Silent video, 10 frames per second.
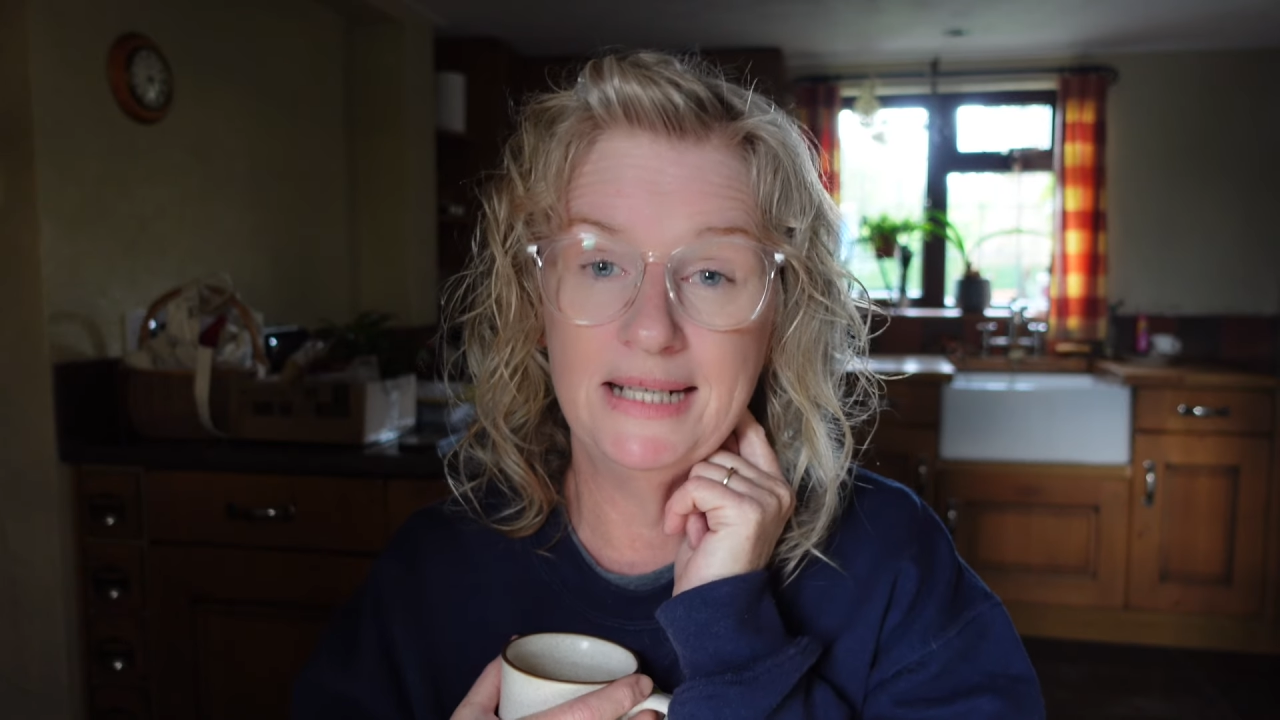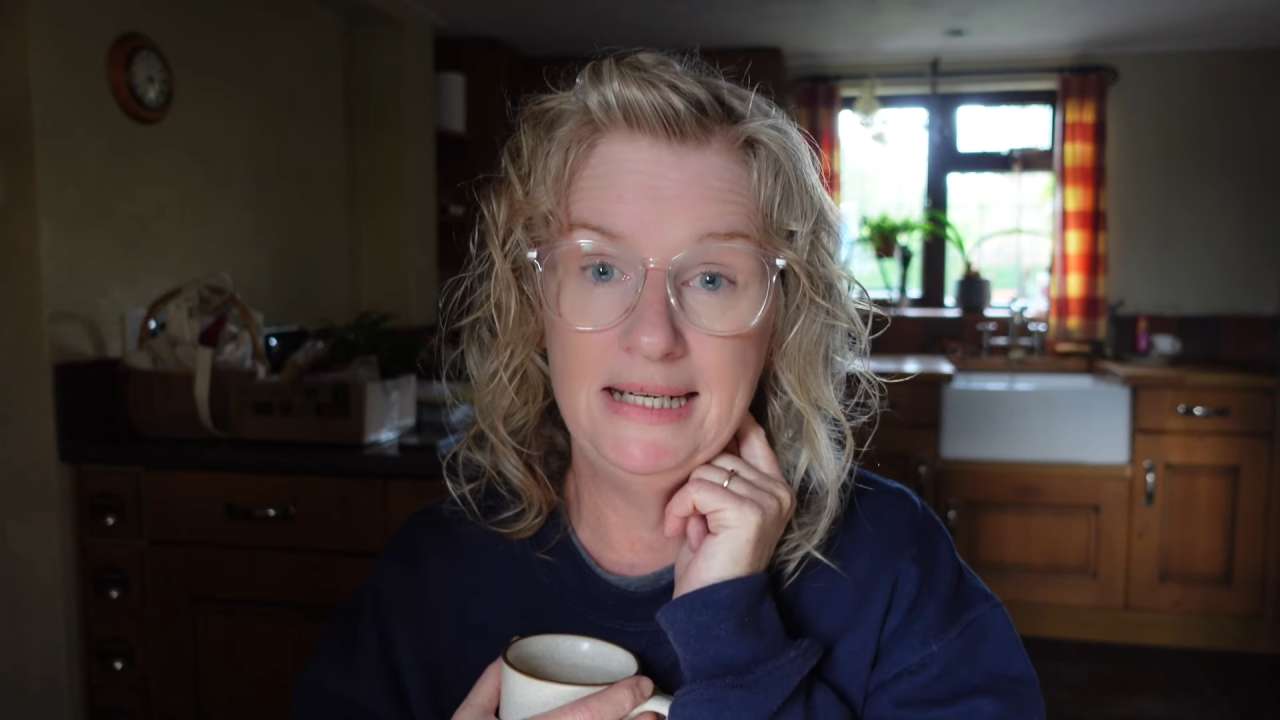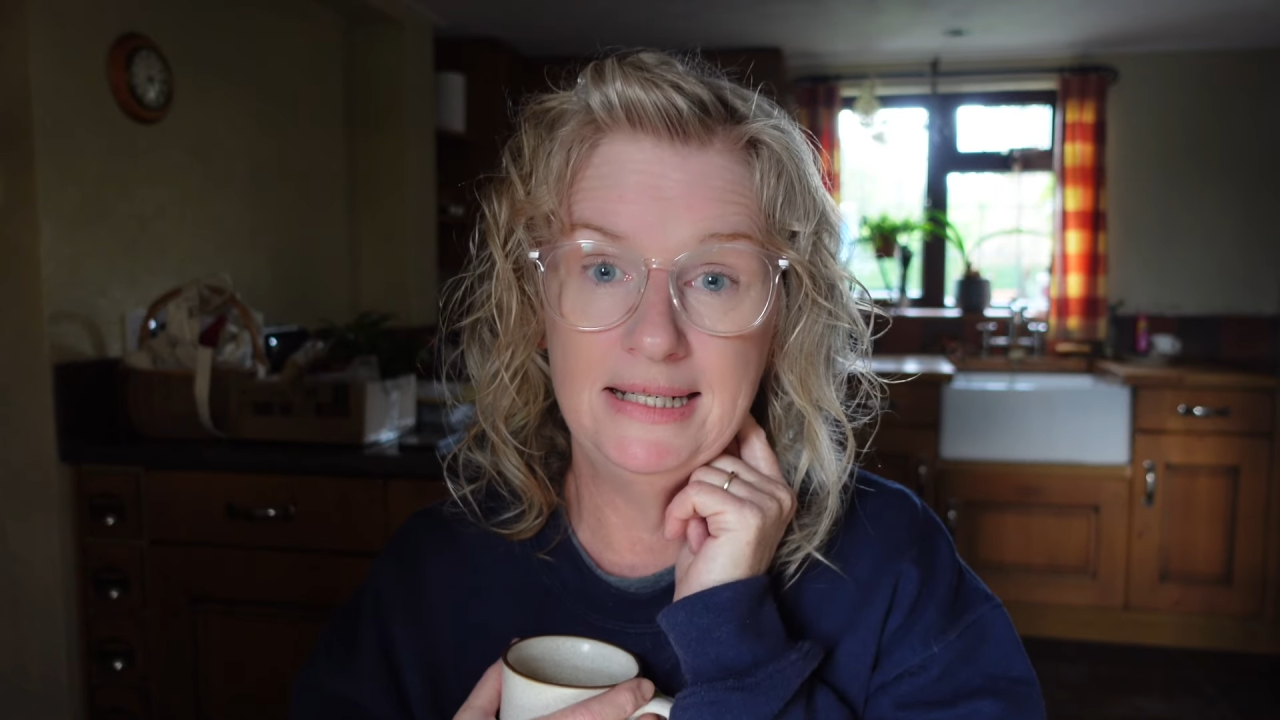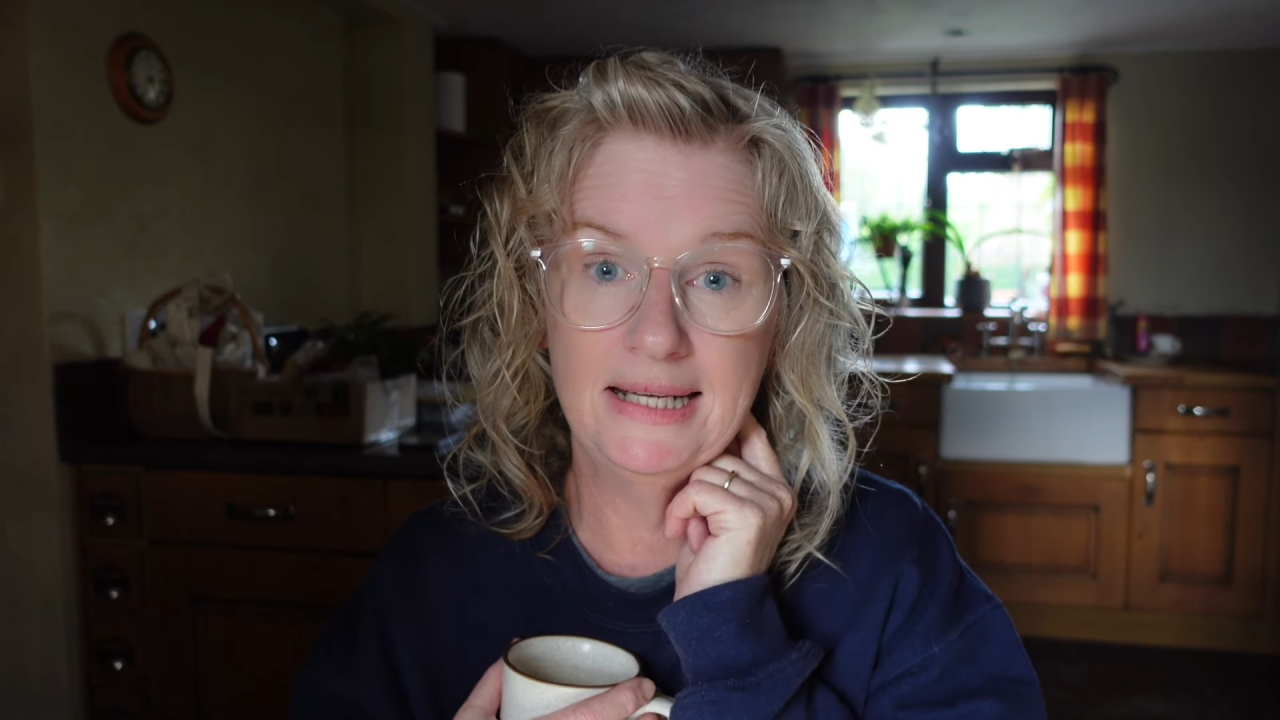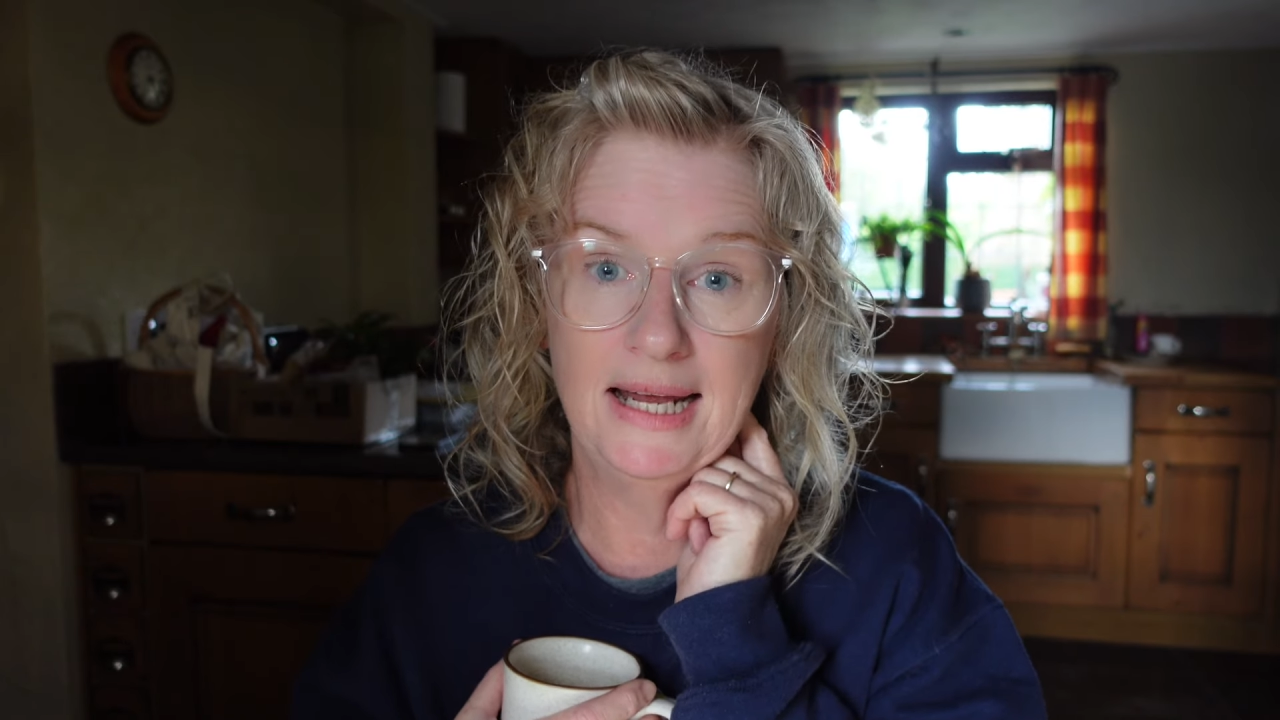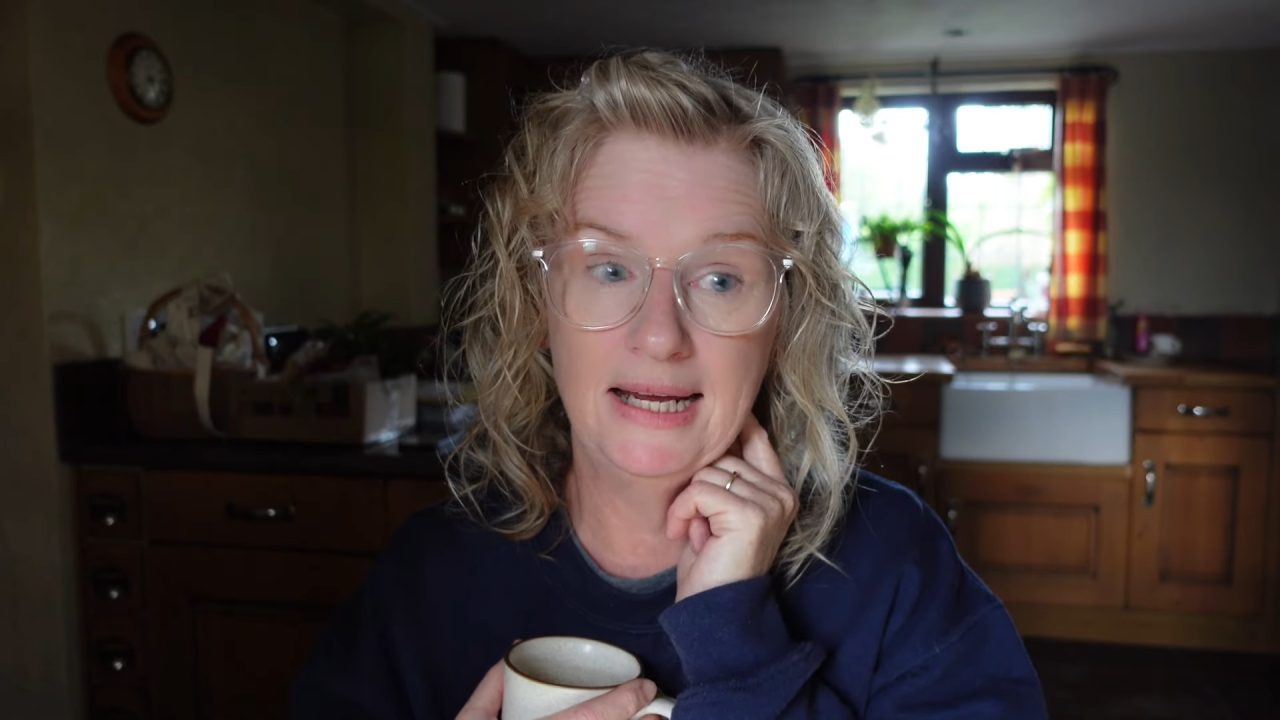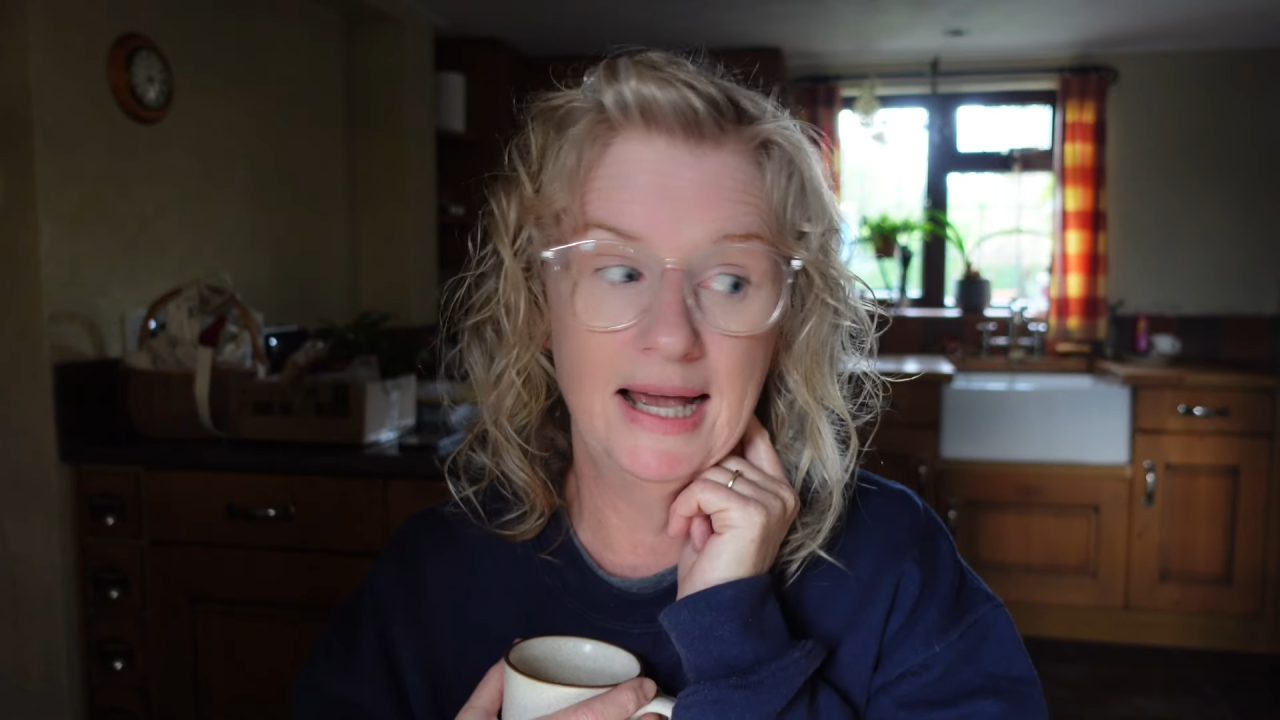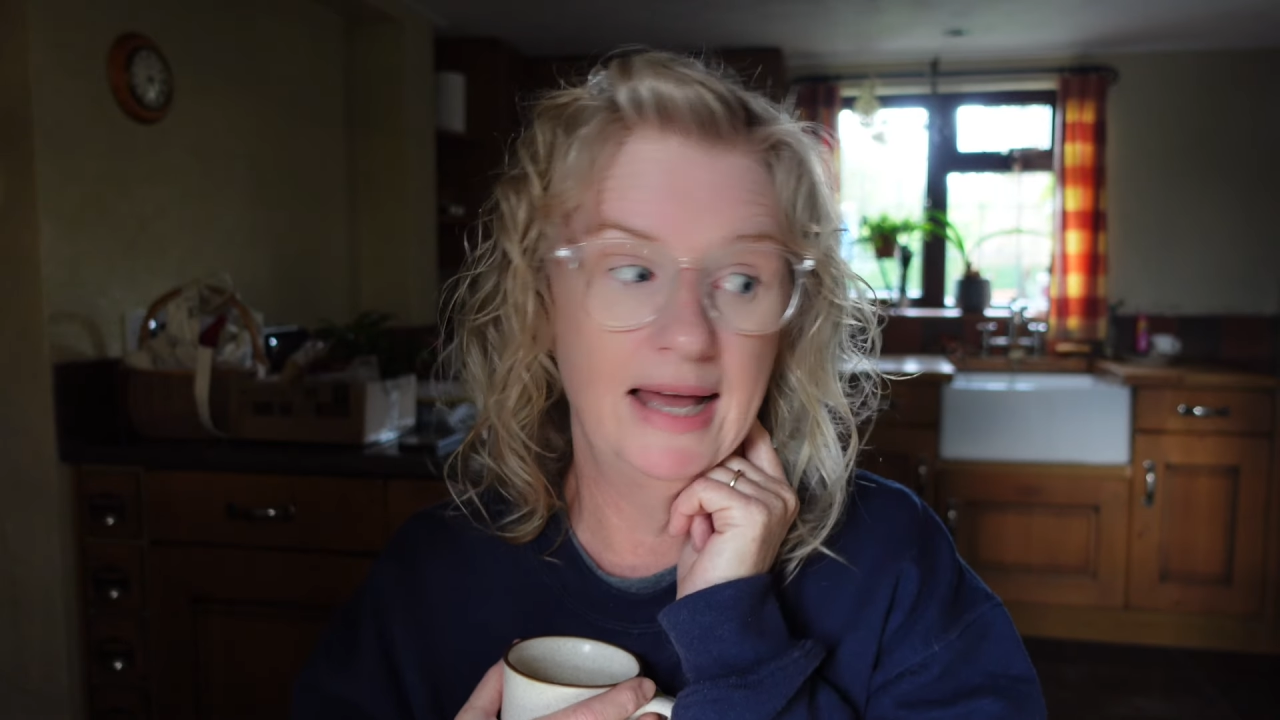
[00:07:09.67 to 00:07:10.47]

eating,